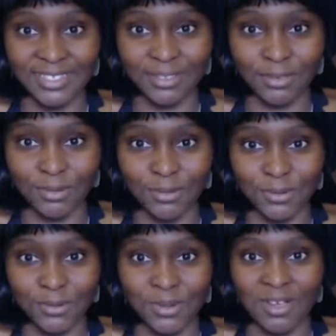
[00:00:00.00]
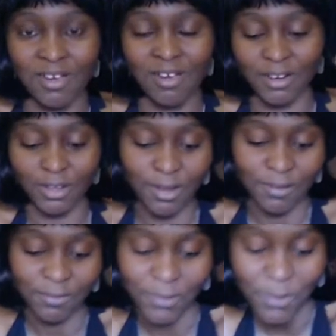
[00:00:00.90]
through our love
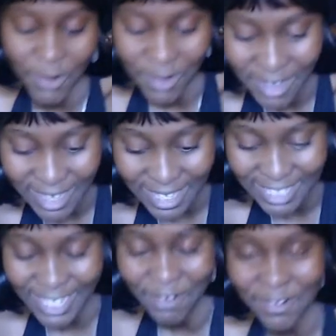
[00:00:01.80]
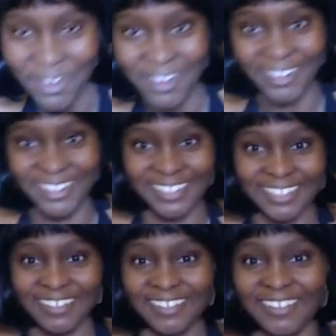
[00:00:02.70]
for tarot cards.
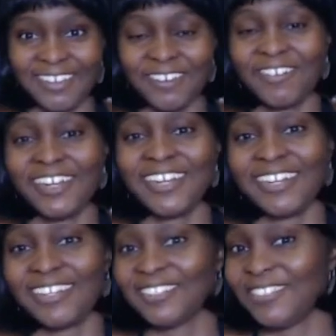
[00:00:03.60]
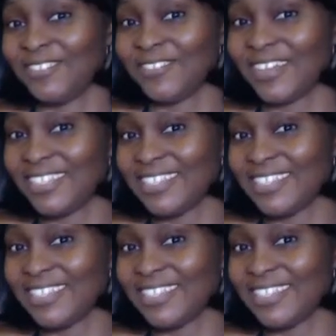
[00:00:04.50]
All right, and I'll see you guys next